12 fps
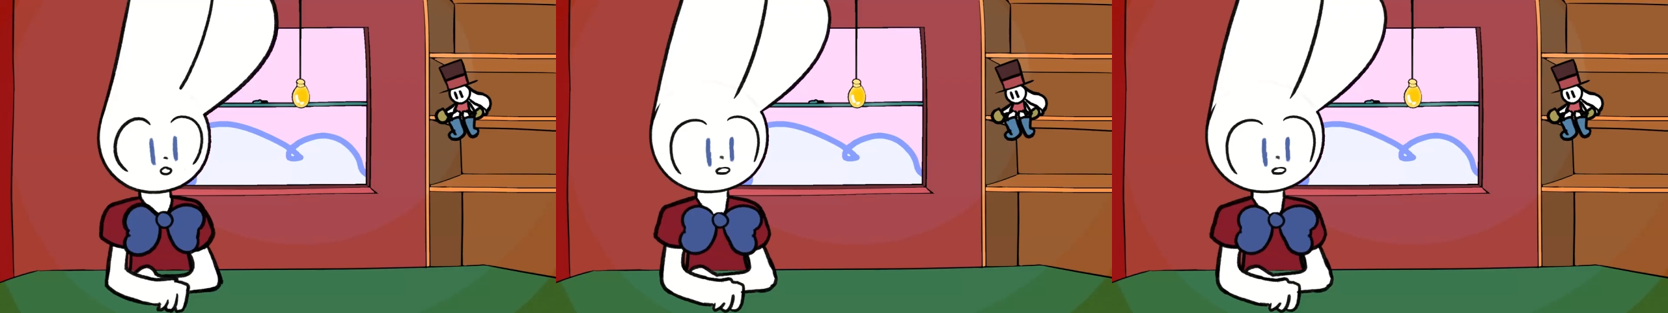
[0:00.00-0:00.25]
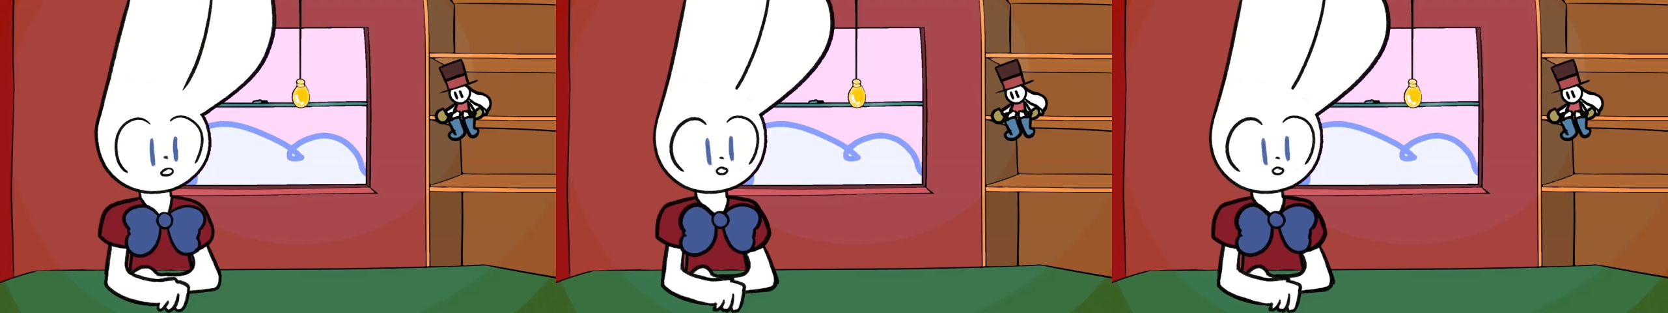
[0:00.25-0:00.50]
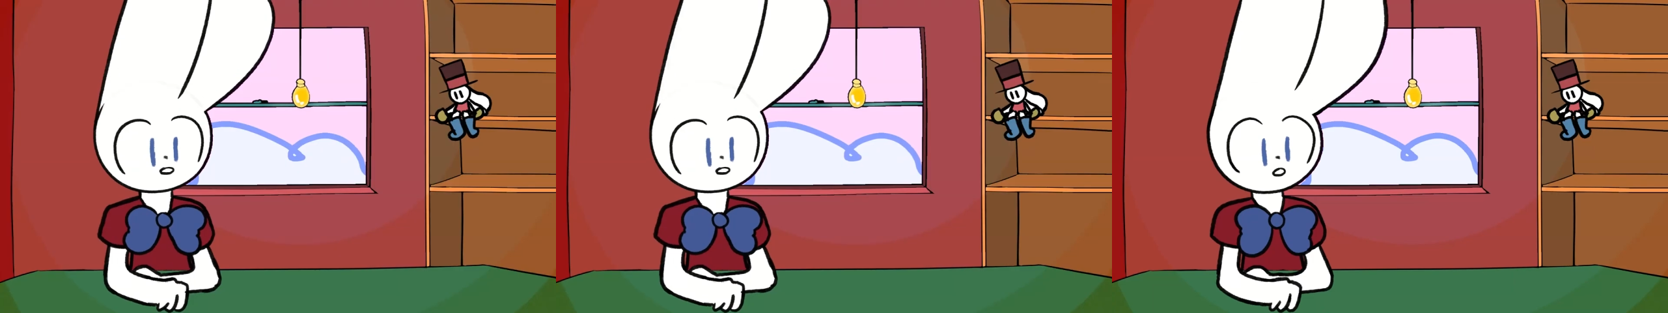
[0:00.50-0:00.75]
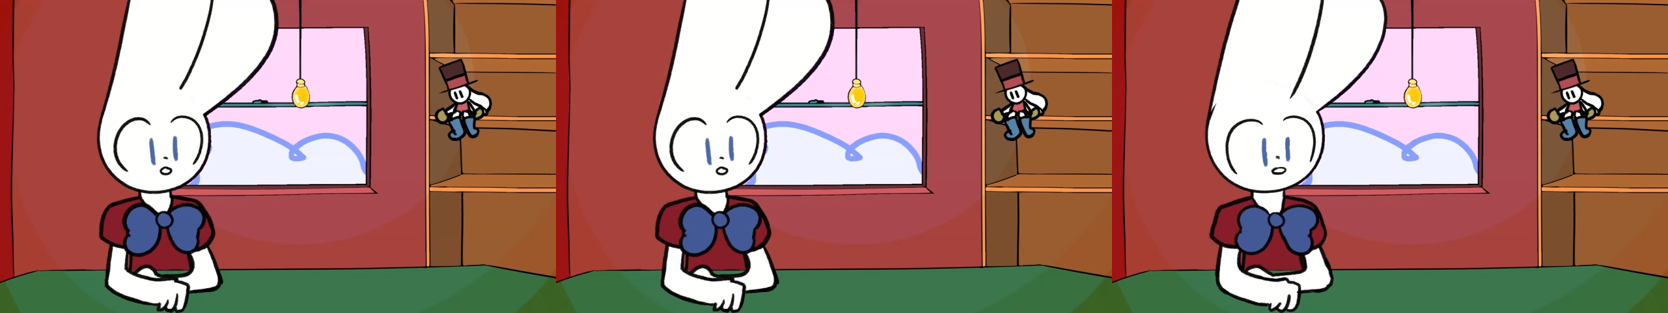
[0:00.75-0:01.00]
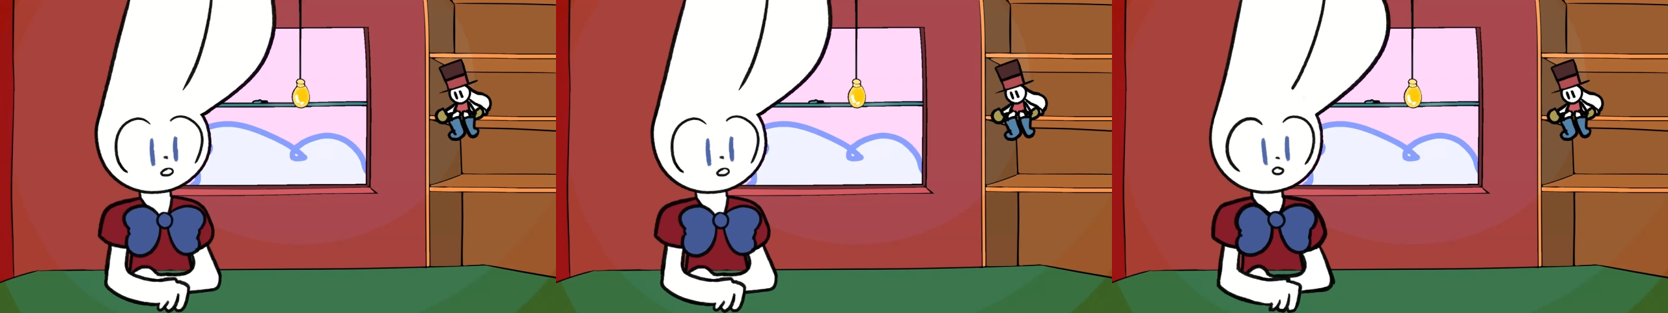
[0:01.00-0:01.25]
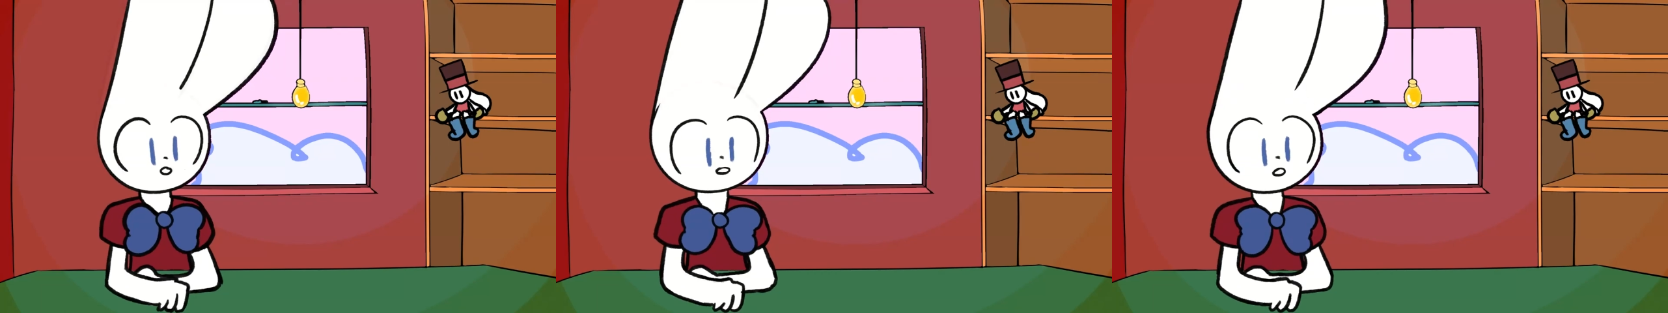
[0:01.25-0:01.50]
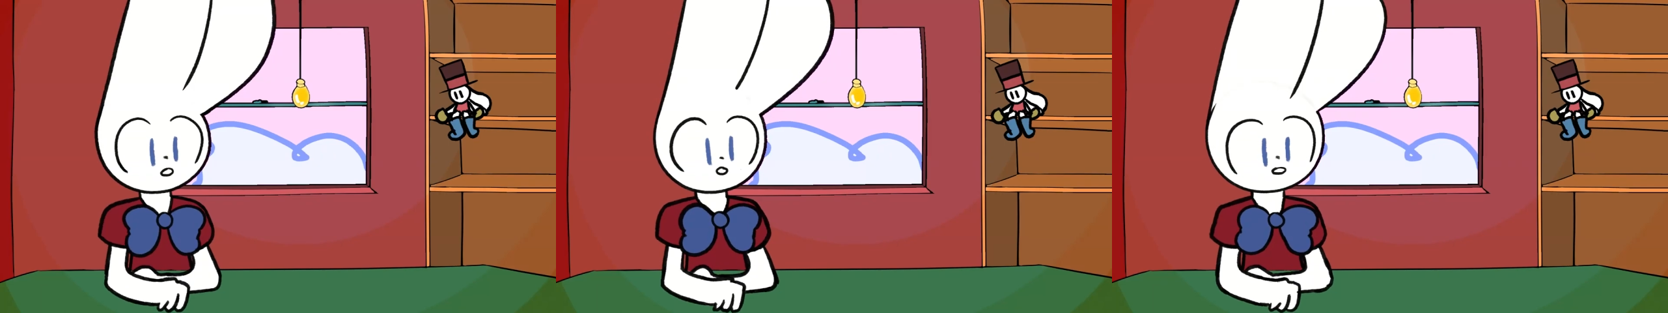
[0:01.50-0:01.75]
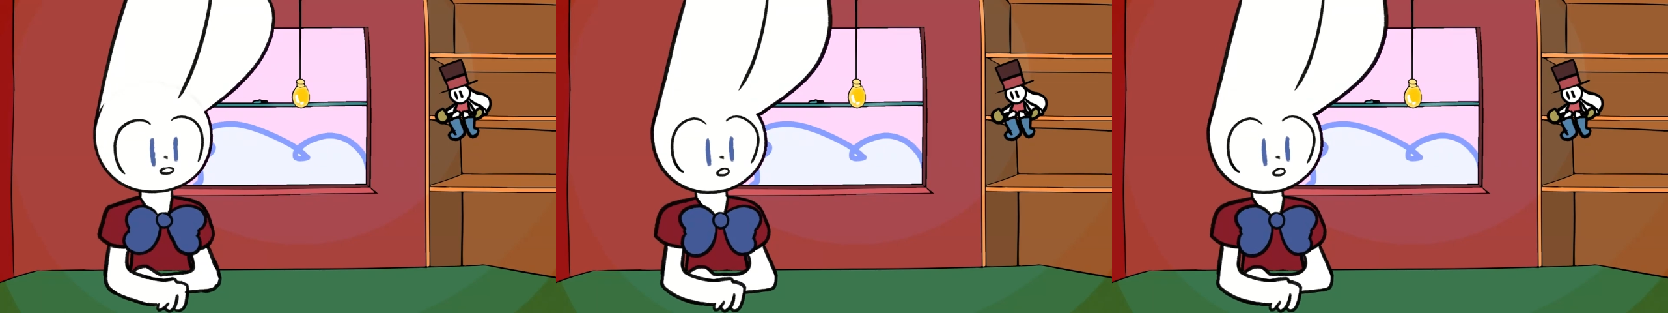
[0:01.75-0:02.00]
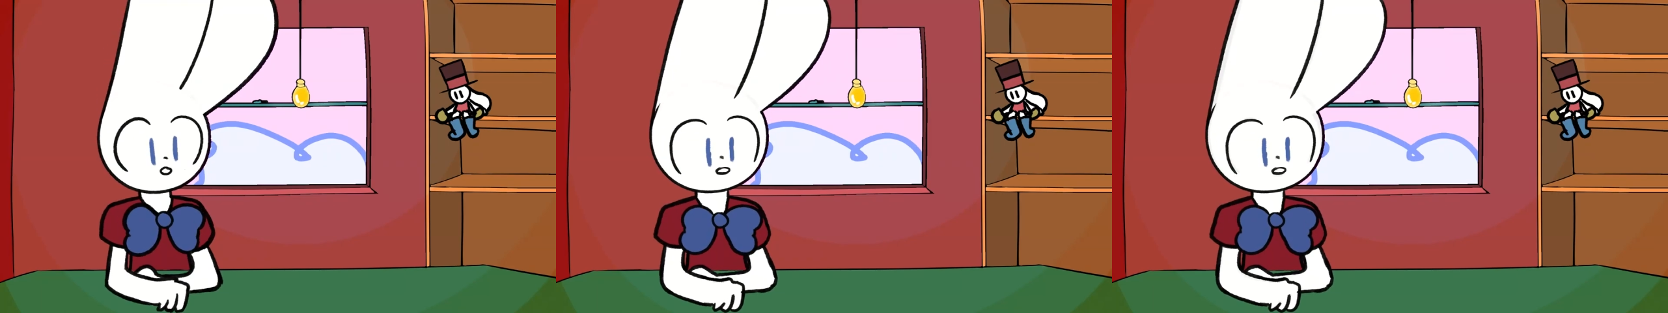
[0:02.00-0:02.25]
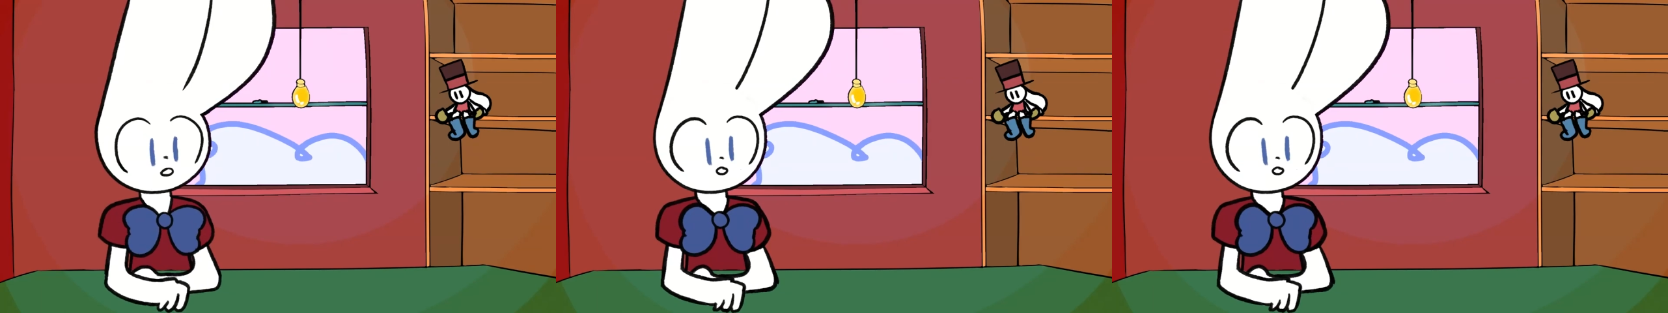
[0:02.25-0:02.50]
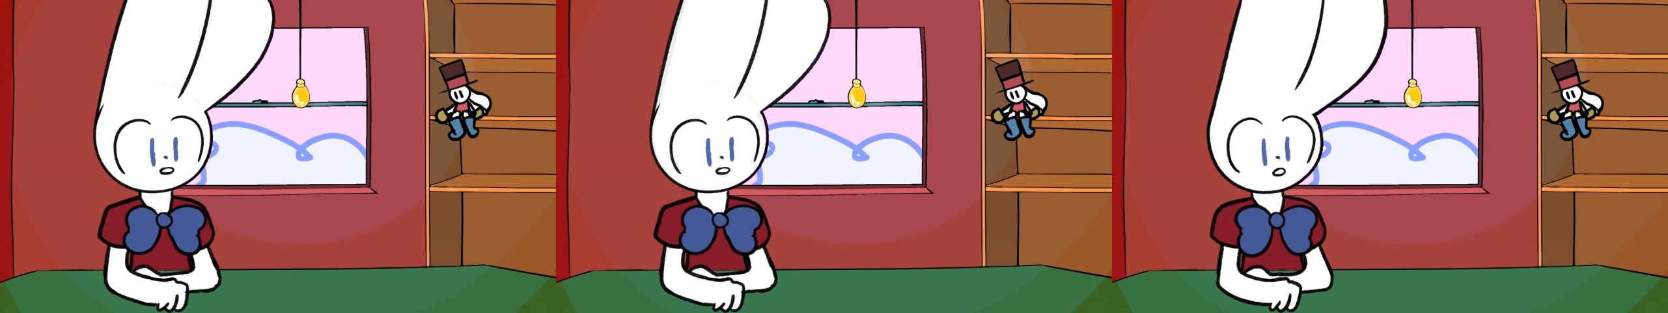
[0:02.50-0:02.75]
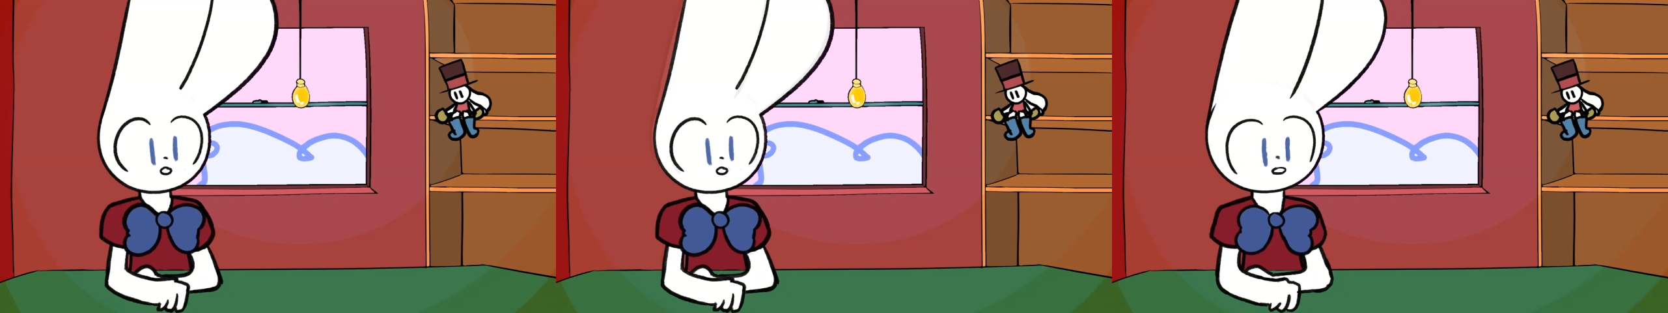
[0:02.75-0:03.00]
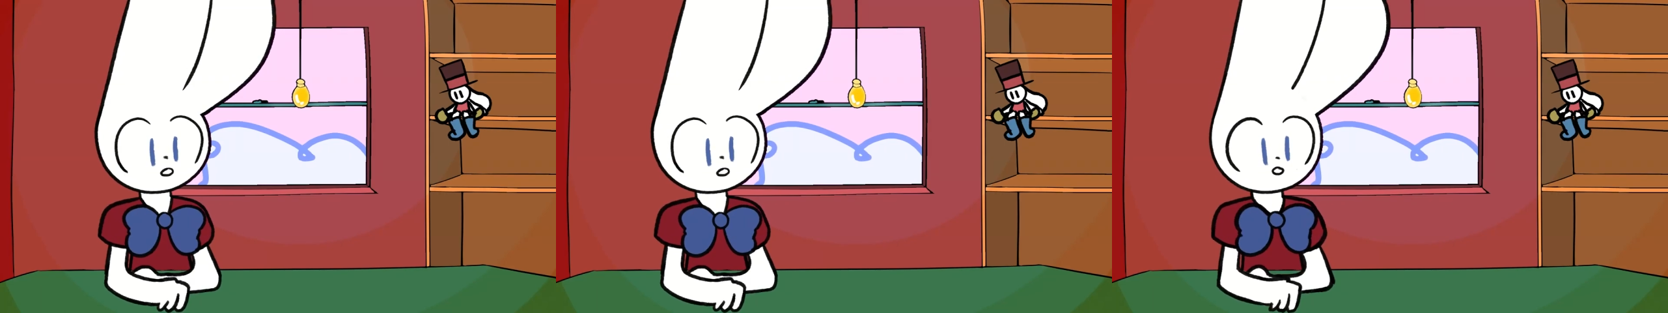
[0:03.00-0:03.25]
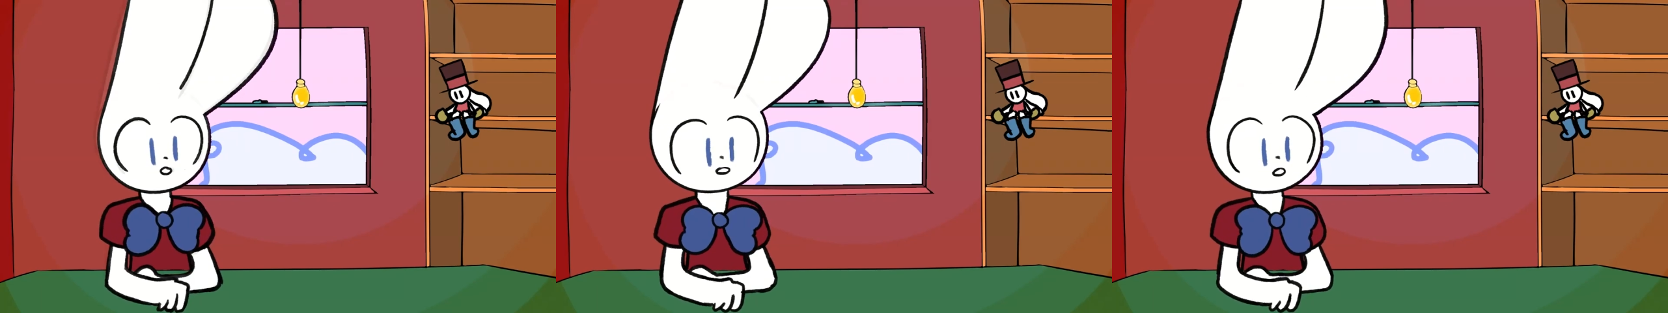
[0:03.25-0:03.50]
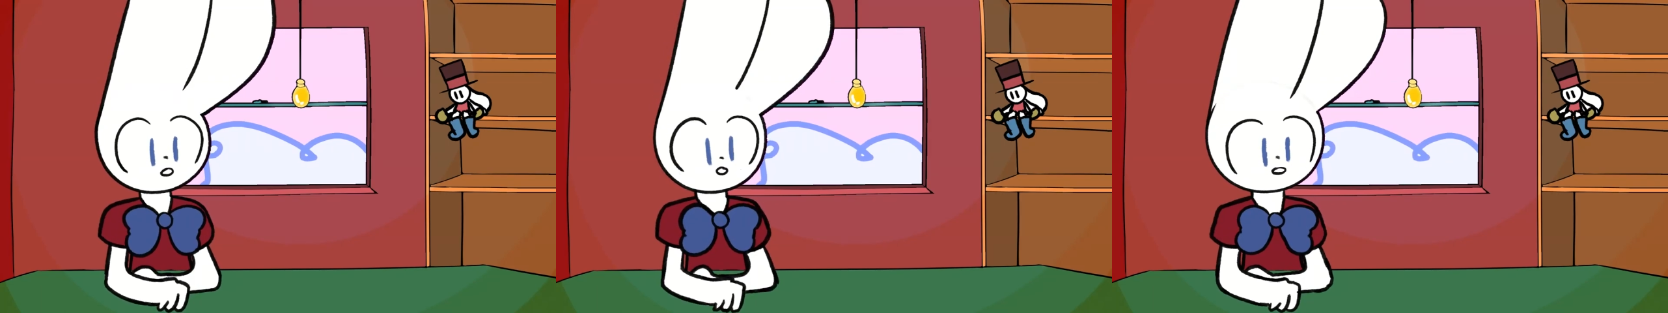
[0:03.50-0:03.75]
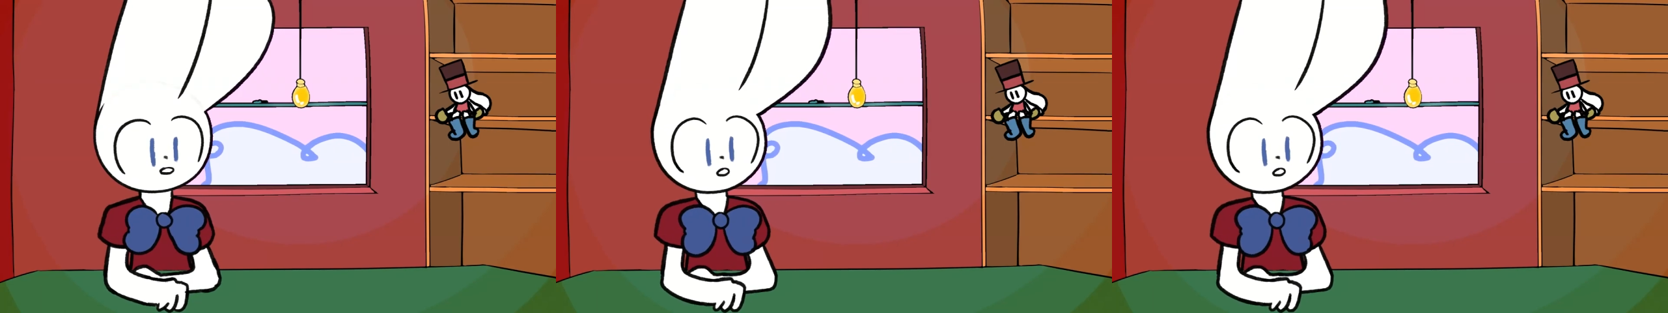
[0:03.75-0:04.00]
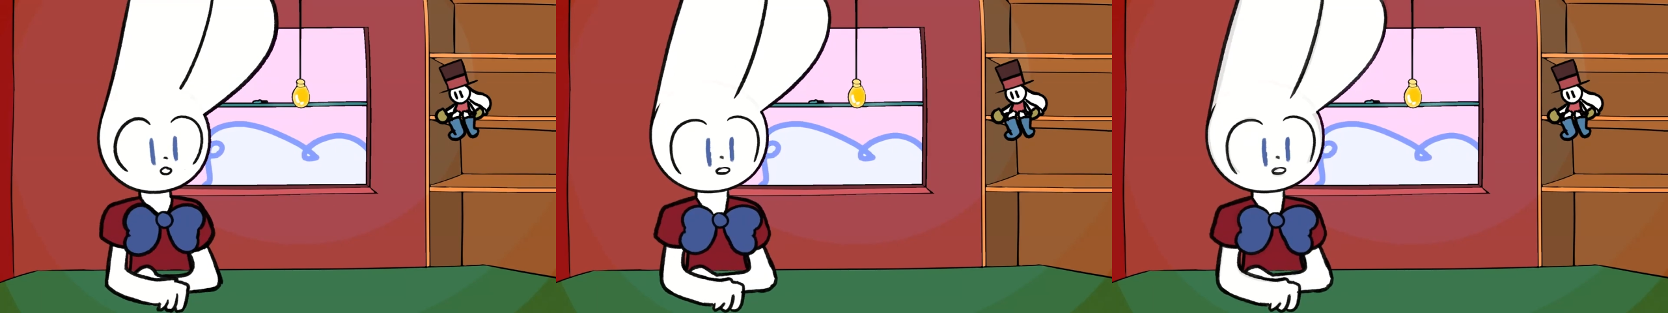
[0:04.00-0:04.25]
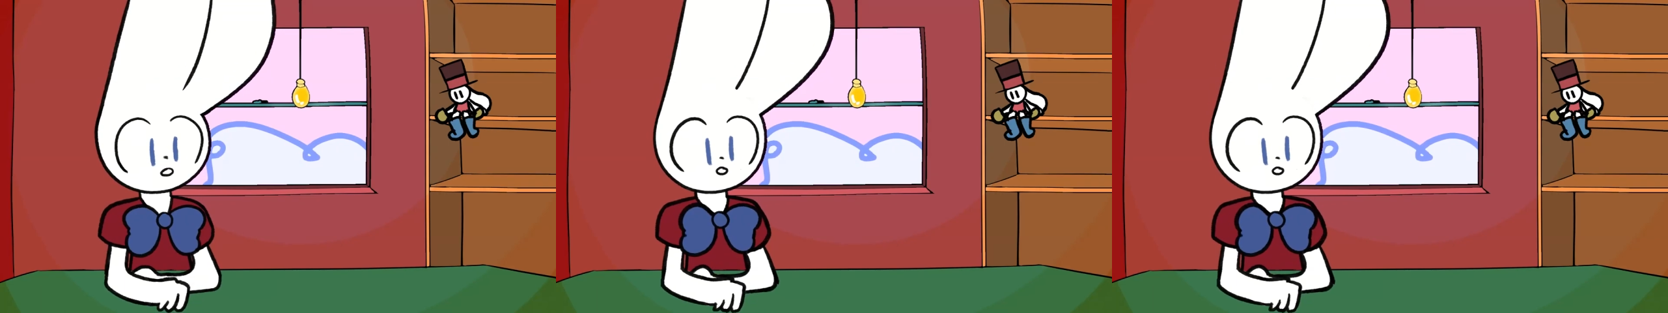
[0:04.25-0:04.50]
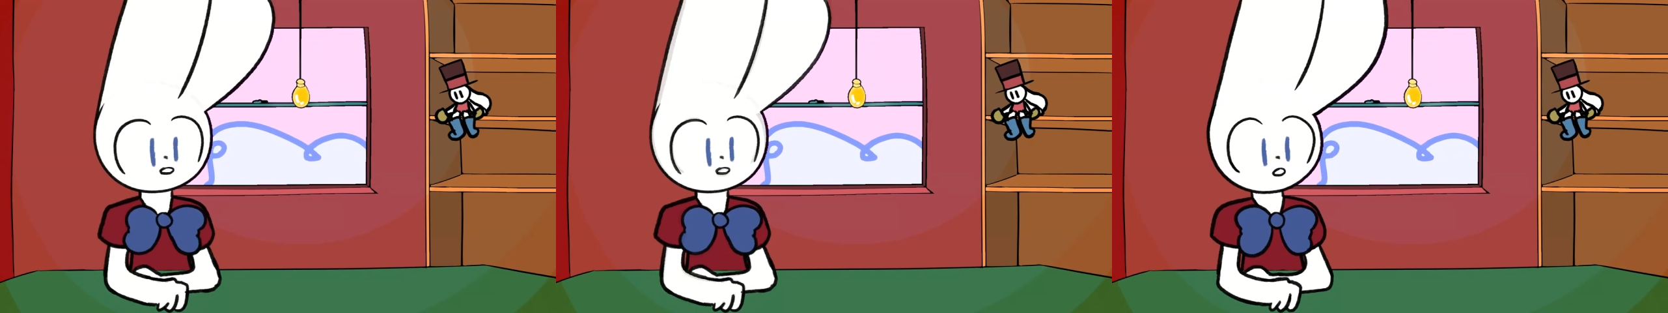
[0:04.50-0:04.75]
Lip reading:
(no speaker visible)